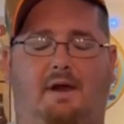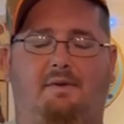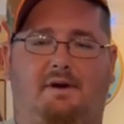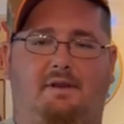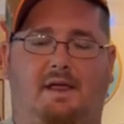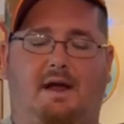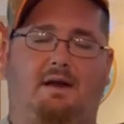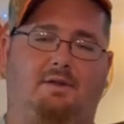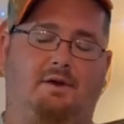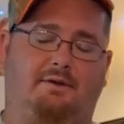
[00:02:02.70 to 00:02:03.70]
I went online
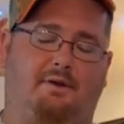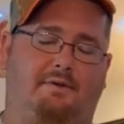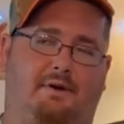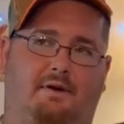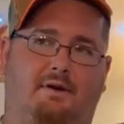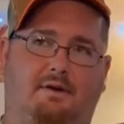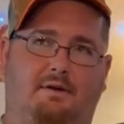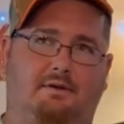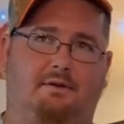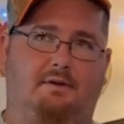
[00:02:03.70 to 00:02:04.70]
and looked on their
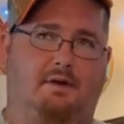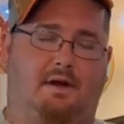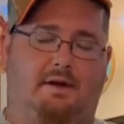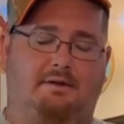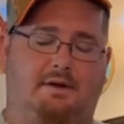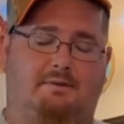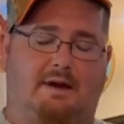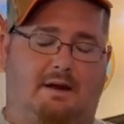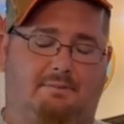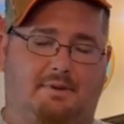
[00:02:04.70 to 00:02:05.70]
uh,
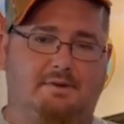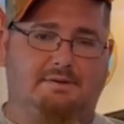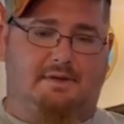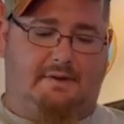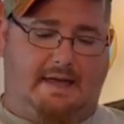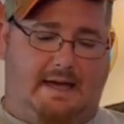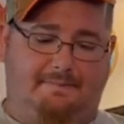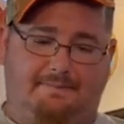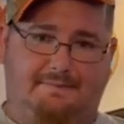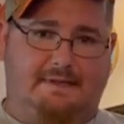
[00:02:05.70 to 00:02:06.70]
year-round brews and all that,
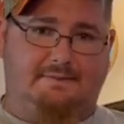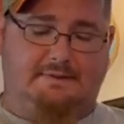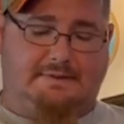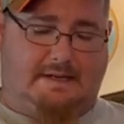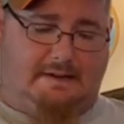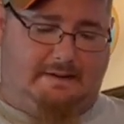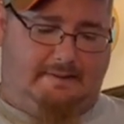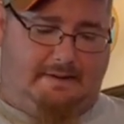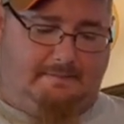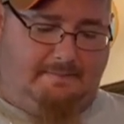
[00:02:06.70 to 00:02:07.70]
this one's not on
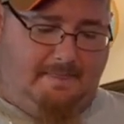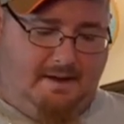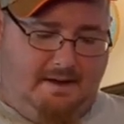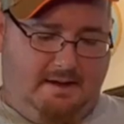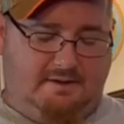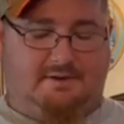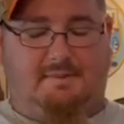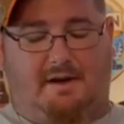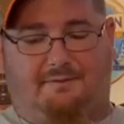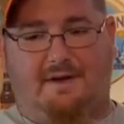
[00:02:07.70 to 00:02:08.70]
there. As a
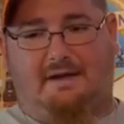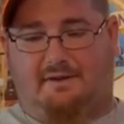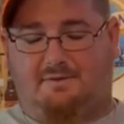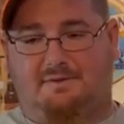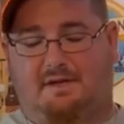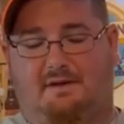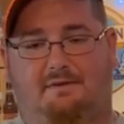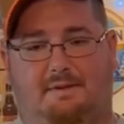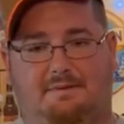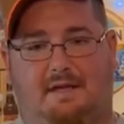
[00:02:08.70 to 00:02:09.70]
matter of fact, this one's not on the
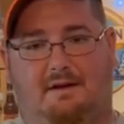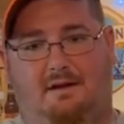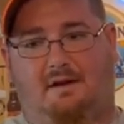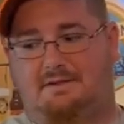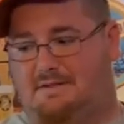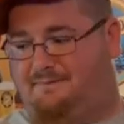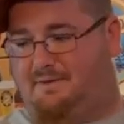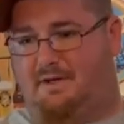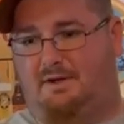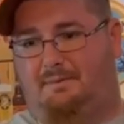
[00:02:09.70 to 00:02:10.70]
website at all, except
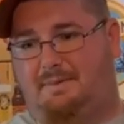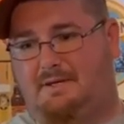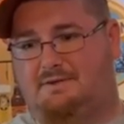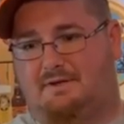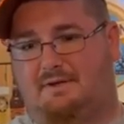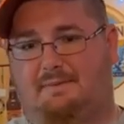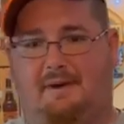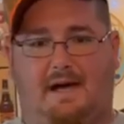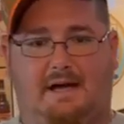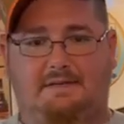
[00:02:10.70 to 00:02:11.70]
for in a little picture in the
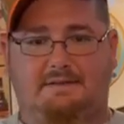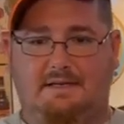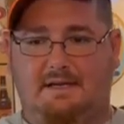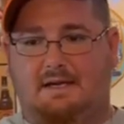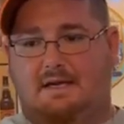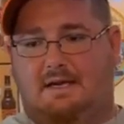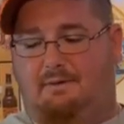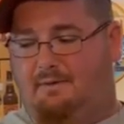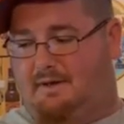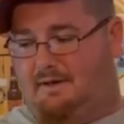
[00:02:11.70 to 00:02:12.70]
box
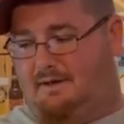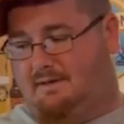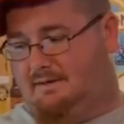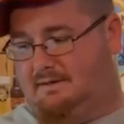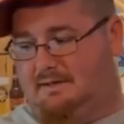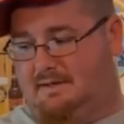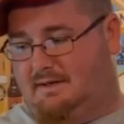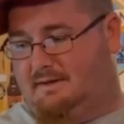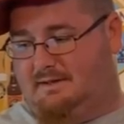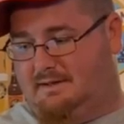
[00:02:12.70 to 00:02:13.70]
where, you
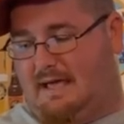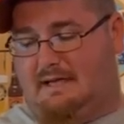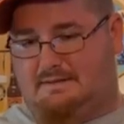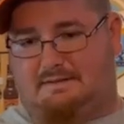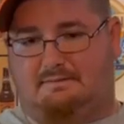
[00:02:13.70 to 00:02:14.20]
know, it has